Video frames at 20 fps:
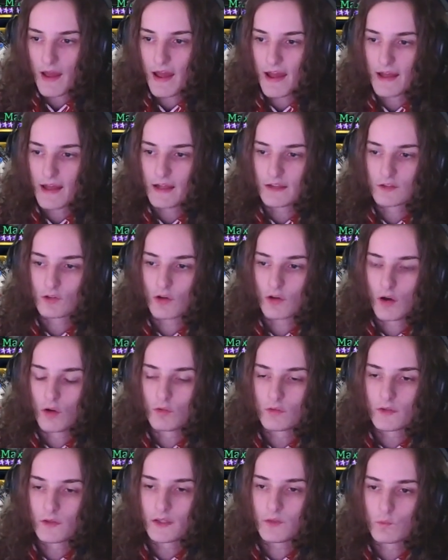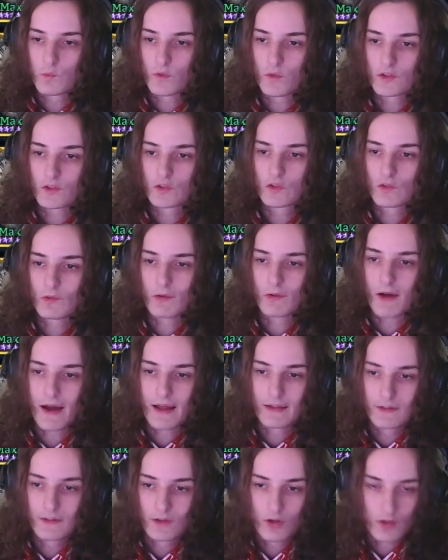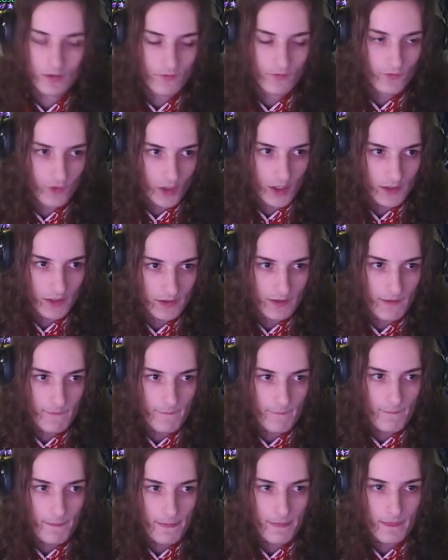And only once you unlock Vjörna